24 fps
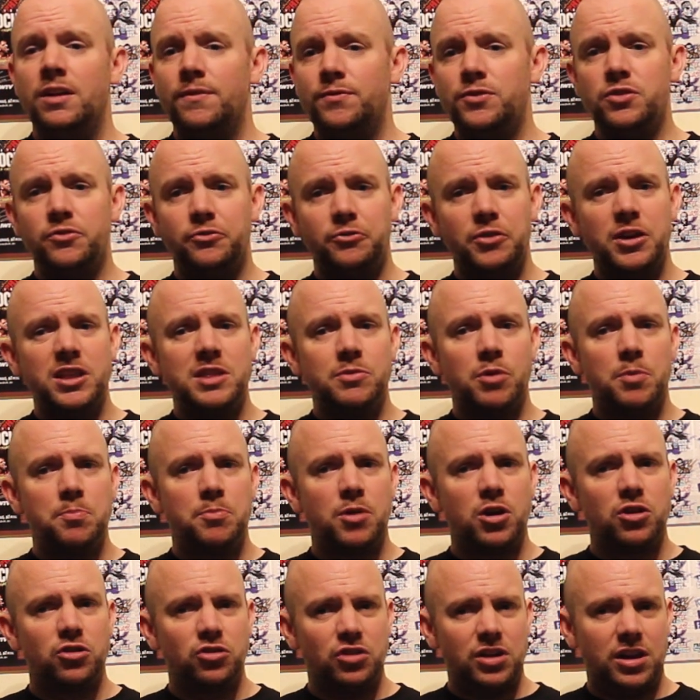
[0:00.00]
You can find them on
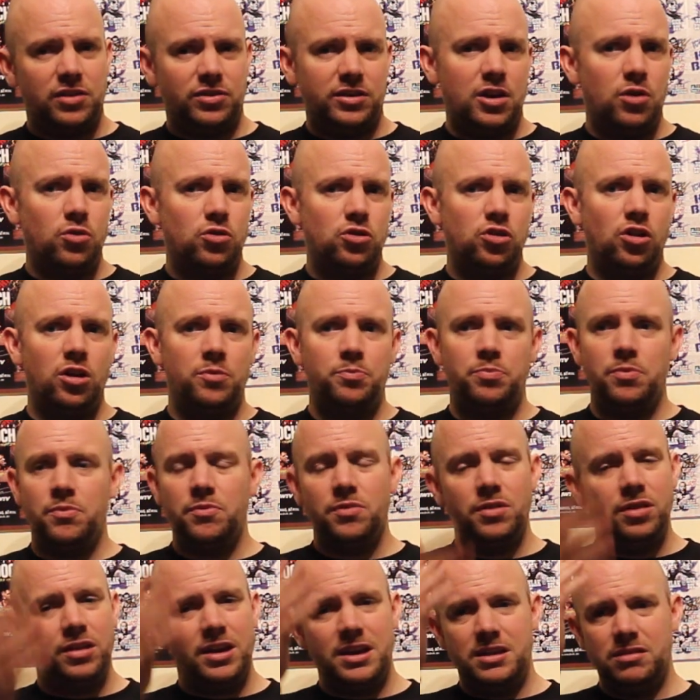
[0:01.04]
Murder Death Kill Club.
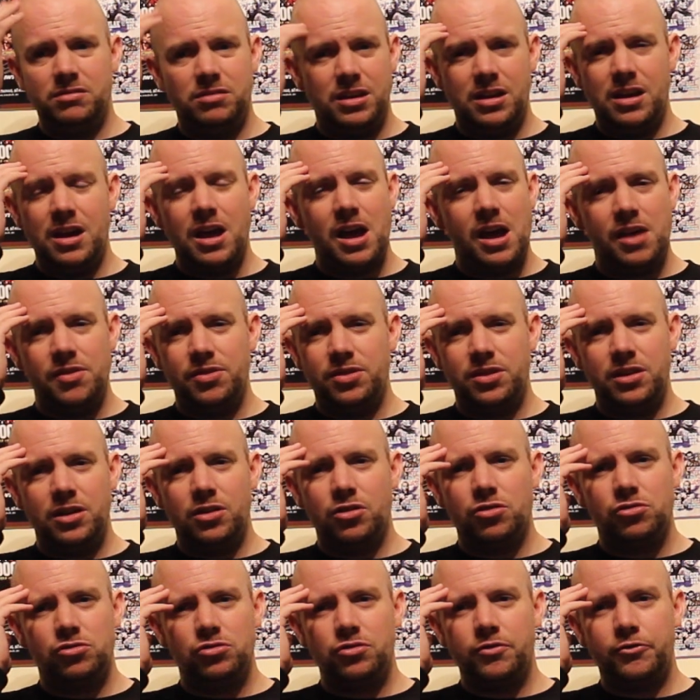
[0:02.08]
Like
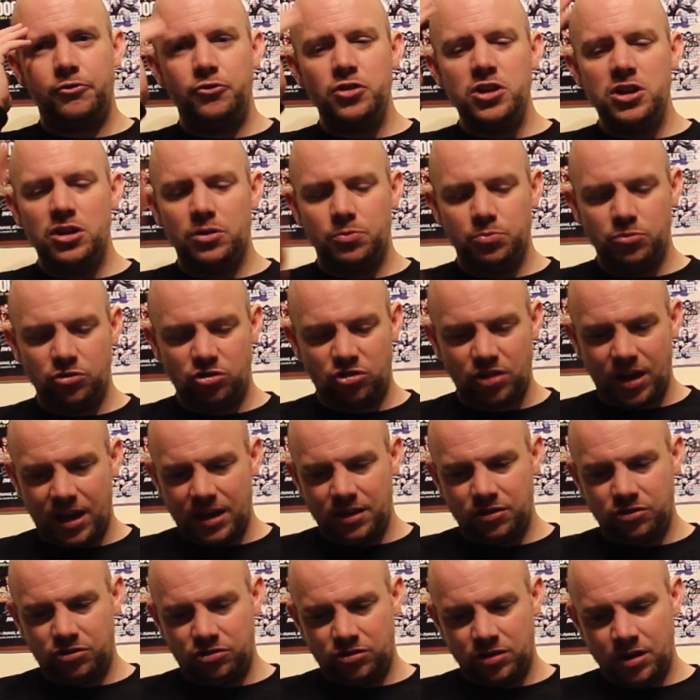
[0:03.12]
their Freedoms
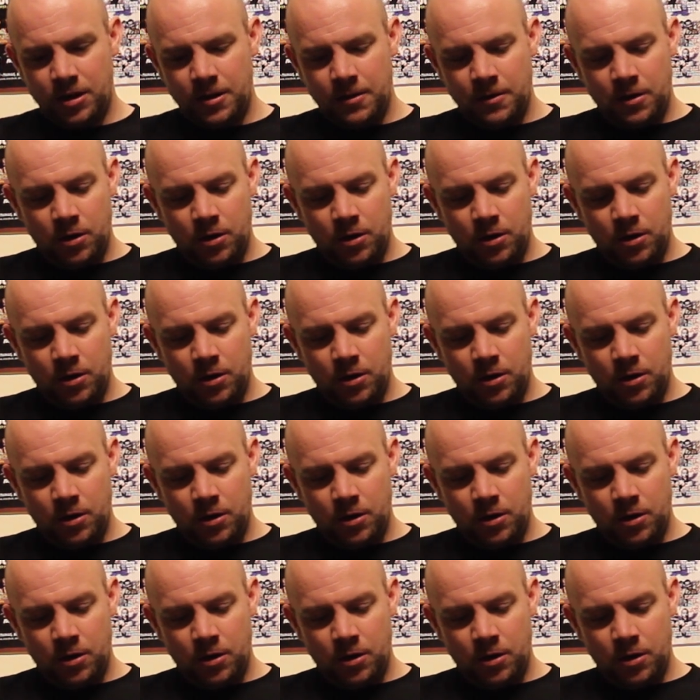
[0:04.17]
is